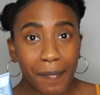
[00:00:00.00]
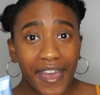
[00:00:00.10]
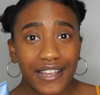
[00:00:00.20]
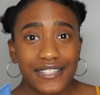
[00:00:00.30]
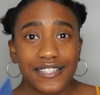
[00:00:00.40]

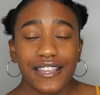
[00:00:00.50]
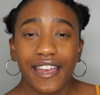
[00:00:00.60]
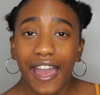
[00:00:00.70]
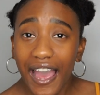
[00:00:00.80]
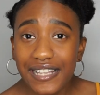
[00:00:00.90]
Mask
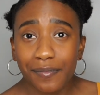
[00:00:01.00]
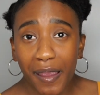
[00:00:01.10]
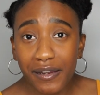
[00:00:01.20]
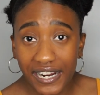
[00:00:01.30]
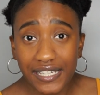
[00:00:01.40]
as
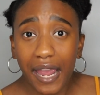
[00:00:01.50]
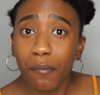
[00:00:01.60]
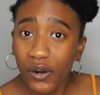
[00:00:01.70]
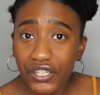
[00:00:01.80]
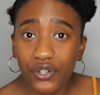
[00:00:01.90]
my
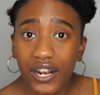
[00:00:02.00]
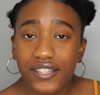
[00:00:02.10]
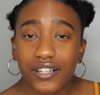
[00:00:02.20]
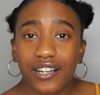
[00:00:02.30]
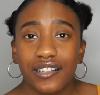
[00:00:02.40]
nighttime
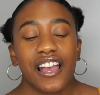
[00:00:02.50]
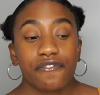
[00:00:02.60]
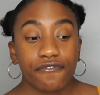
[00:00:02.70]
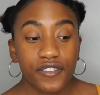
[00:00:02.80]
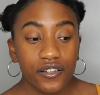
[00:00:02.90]
moisturizer. I
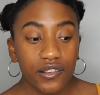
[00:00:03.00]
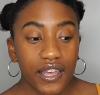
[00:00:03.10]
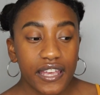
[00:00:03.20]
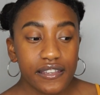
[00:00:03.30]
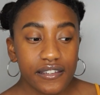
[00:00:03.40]
feel
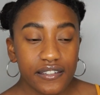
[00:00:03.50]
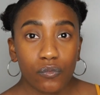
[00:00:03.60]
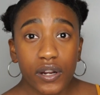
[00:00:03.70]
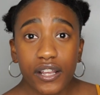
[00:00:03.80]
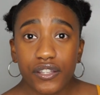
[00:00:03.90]
like
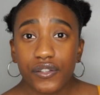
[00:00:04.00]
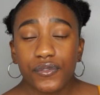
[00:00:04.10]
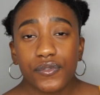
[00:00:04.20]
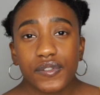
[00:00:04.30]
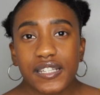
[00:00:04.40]
when I
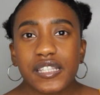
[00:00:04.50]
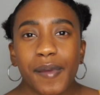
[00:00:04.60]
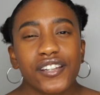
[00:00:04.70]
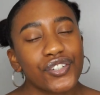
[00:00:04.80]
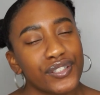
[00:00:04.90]
use,
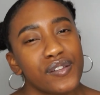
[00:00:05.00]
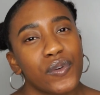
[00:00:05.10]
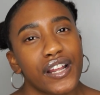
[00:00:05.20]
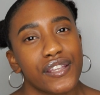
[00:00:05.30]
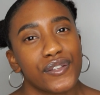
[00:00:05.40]
especially
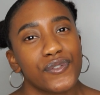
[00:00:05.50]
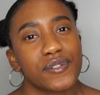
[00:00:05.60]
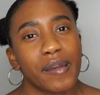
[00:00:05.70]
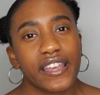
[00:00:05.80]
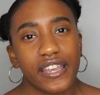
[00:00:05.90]
when I
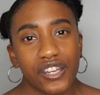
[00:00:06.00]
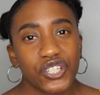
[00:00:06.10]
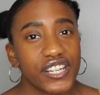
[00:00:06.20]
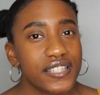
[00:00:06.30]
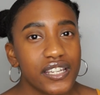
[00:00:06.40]
use my
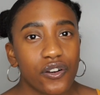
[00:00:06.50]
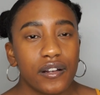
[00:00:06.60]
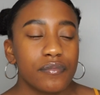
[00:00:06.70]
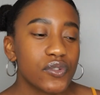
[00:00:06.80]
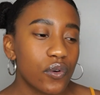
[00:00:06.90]
AHA
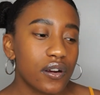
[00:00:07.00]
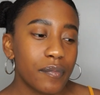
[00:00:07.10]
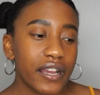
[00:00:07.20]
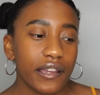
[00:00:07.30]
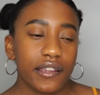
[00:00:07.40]
serums or
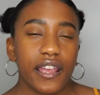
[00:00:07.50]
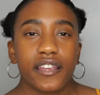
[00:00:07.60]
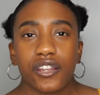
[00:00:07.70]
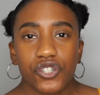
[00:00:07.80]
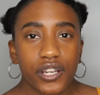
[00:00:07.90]
my
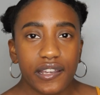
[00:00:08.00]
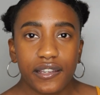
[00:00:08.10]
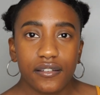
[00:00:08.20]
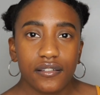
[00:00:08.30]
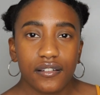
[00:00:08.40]

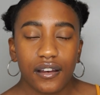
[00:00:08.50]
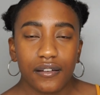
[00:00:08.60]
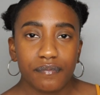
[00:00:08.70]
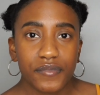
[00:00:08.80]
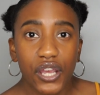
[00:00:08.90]

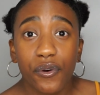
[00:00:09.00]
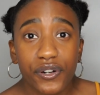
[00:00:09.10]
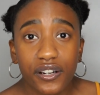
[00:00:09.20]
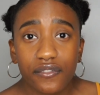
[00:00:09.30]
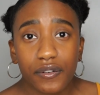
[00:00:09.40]
AHA
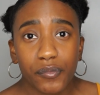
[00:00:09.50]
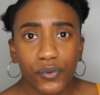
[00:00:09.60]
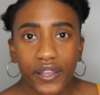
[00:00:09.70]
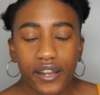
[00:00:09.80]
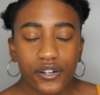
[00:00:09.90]
toner from
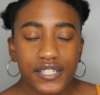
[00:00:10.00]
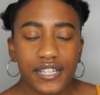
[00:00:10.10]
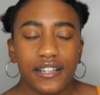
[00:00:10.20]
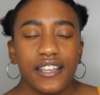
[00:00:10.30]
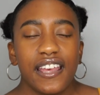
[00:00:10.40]
Ole
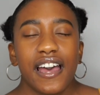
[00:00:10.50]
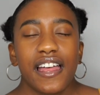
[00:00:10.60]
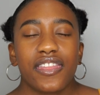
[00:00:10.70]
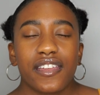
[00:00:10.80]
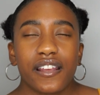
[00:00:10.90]
Henriksen,
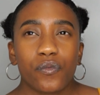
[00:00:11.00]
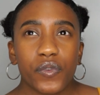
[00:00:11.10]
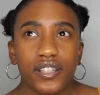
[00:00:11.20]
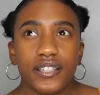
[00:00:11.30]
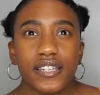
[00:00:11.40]
that I
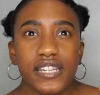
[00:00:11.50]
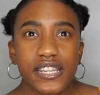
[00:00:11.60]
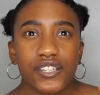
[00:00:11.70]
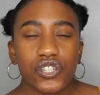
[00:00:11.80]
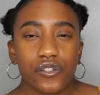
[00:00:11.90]
really
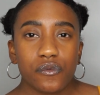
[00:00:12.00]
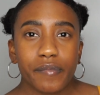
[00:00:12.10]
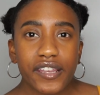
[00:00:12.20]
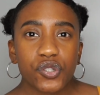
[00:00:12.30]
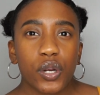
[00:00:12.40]
need to
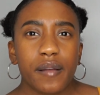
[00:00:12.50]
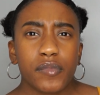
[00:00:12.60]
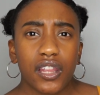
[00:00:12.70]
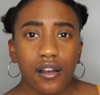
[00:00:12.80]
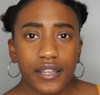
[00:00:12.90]
make sure
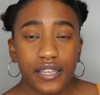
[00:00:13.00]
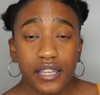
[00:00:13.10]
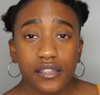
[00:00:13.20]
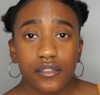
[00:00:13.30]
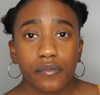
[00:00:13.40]
I'm locking
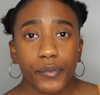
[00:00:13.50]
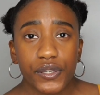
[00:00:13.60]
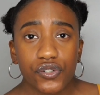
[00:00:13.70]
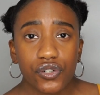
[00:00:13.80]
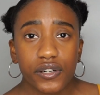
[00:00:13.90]
in the
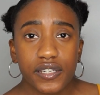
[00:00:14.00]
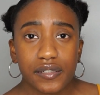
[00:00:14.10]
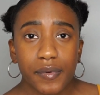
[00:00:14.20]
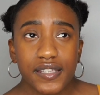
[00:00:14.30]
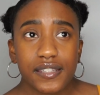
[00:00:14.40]
moisture
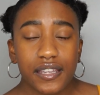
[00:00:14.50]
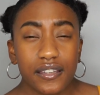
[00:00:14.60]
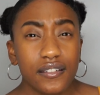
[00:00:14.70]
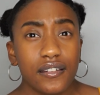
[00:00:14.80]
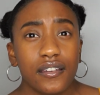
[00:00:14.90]
into my
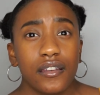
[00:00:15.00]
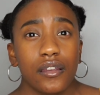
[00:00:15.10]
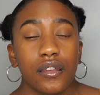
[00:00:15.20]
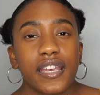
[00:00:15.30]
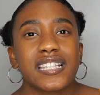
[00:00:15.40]
skin,
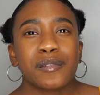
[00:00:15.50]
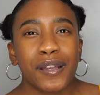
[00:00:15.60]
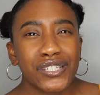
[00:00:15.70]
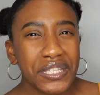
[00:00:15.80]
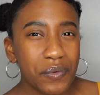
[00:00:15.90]

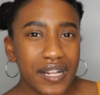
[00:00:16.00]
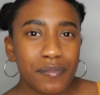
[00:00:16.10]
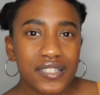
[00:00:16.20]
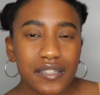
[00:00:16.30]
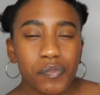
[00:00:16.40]
especially when
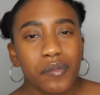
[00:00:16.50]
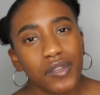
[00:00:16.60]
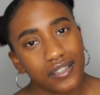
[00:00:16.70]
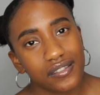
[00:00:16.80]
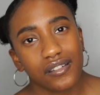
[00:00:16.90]
I'm sleeping,
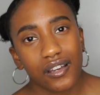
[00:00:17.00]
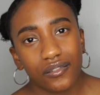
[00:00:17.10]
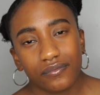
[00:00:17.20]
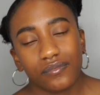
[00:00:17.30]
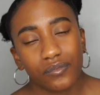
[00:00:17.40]
because you
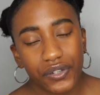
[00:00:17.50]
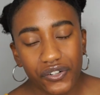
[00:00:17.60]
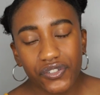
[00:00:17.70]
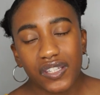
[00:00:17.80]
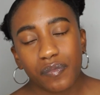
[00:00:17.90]
know, when
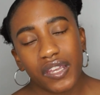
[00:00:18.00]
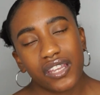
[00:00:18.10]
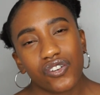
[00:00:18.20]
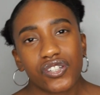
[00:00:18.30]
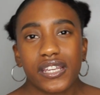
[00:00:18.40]
you're
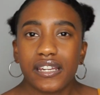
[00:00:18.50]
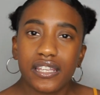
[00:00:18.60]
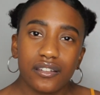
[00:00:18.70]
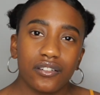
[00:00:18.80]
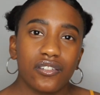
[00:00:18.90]
sleeping, your skin
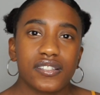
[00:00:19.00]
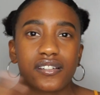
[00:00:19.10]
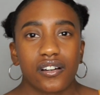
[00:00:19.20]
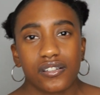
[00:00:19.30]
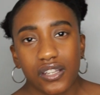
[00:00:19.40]
heals,
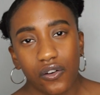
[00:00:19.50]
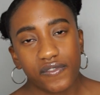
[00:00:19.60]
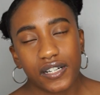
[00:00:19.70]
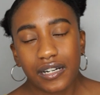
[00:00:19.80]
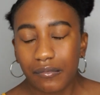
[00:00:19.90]
it turns
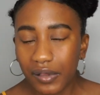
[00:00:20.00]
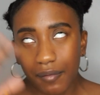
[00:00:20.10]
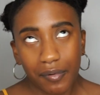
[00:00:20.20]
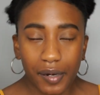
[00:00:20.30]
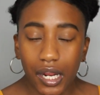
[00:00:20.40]
over,
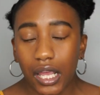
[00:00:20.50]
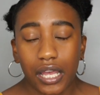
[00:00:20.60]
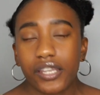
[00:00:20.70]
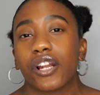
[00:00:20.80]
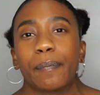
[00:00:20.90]
blah, blah,
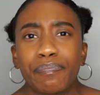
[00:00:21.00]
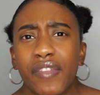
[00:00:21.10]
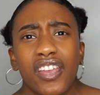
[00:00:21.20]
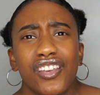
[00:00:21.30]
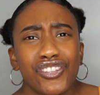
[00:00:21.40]
blah, you know.
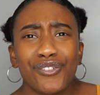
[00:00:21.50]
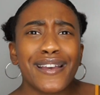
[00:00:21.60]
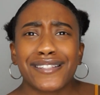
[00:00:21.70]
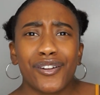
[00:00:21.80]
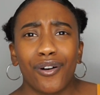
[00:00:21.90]
You
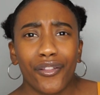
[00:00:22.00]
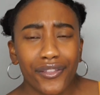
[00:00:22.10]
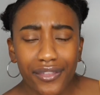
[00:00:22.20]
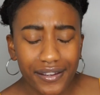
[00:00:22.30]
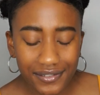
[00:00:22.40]
guys know all
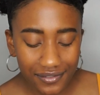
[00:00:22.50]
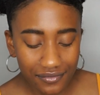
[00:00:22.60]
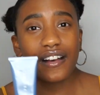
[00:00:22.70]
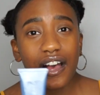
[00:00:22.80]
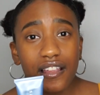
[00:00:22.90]
the things.
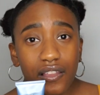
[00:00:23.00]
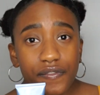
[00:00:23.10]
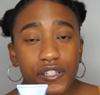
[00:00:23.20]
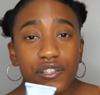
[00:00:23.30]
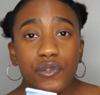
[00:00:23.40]
I
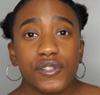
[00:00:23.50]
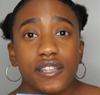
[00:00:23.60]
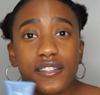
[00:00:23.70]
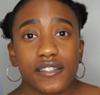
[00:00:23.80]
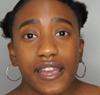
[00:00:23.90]
love to use this.